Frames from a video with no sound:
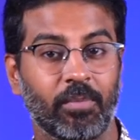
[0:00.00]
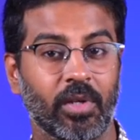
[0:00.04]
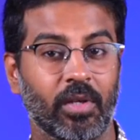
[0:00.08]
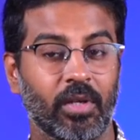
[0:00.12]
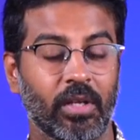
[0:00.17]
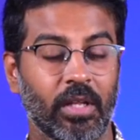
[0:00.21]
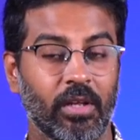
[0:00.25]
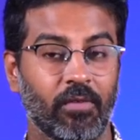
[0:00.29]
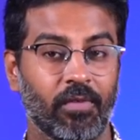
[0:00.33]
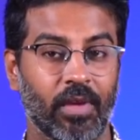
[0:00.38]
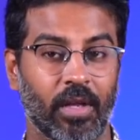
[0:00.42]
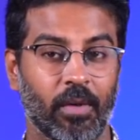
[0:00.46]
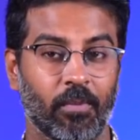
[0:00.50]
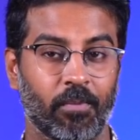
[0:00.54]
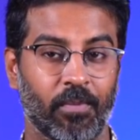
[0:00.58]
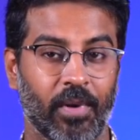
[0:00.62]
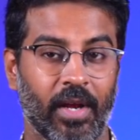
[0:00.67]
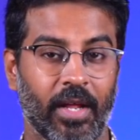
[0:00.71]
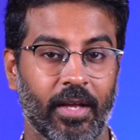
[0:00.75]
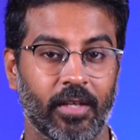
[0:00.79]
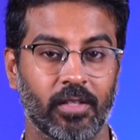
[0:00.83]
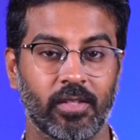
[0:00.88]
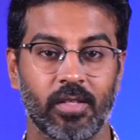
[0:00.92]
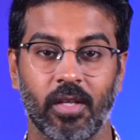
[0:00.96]
the TV in
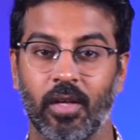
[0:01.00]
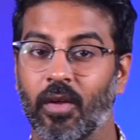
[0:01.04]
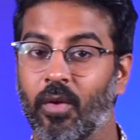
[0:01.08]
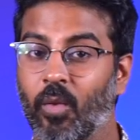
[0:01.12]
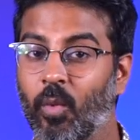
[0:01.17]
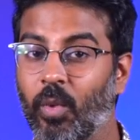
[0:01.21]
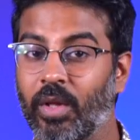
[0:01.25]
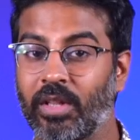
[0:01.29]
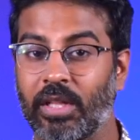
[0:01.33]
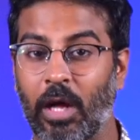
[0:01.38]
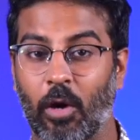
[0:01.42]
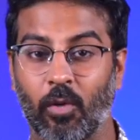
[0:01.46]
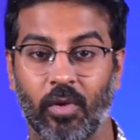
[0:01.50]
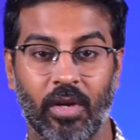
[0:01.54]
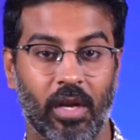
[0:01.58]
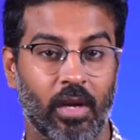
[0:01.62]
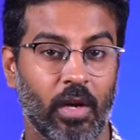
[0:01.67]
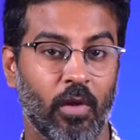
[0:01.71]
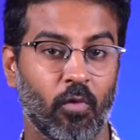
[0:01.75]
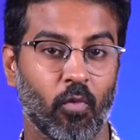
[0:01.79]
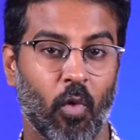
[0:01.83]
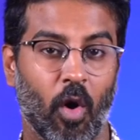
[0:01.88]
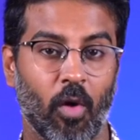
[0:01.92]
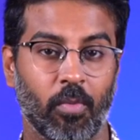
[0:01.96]
place without
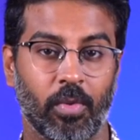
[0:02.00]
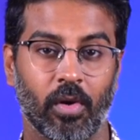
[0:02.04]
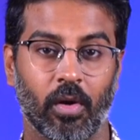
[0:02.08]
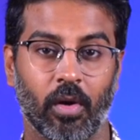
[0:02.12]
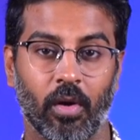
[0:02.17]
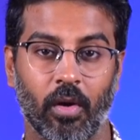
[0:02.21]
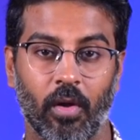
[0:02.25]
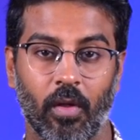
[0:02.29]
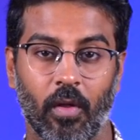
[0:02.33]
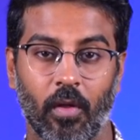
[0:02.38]
any wobble.